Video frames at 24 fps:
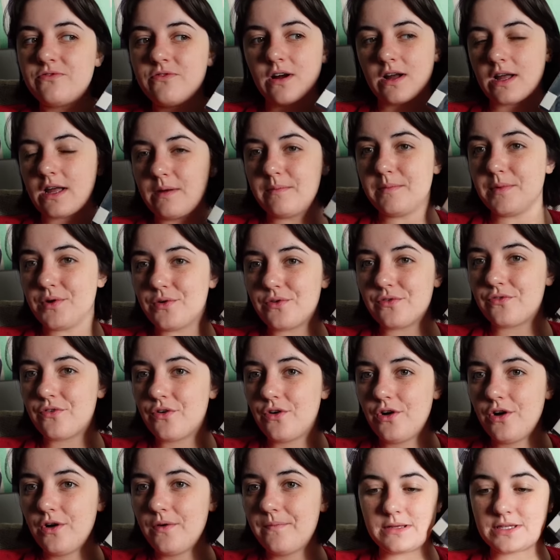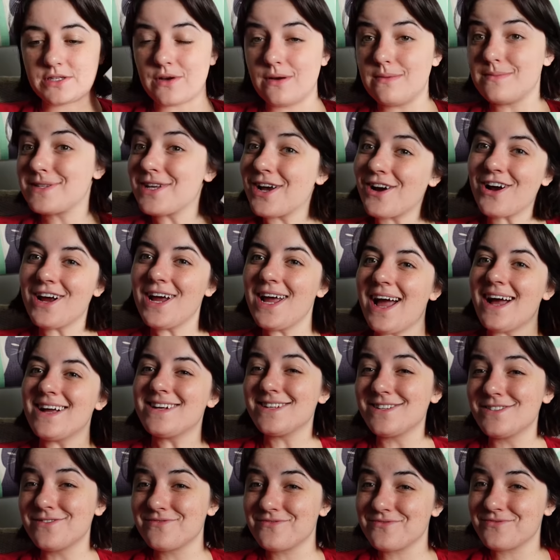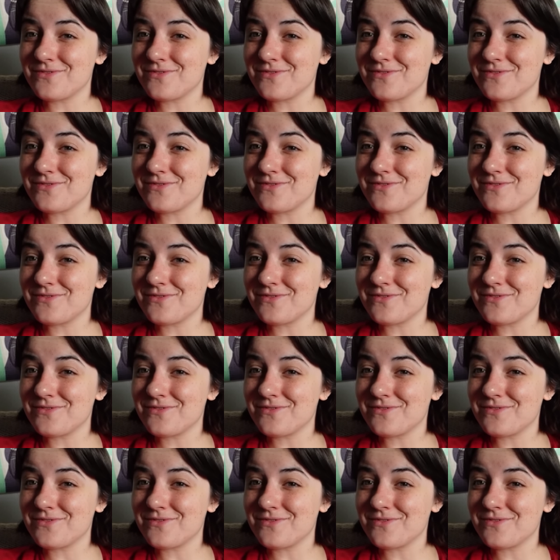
fucking beautiful. So I'm sorry I didn't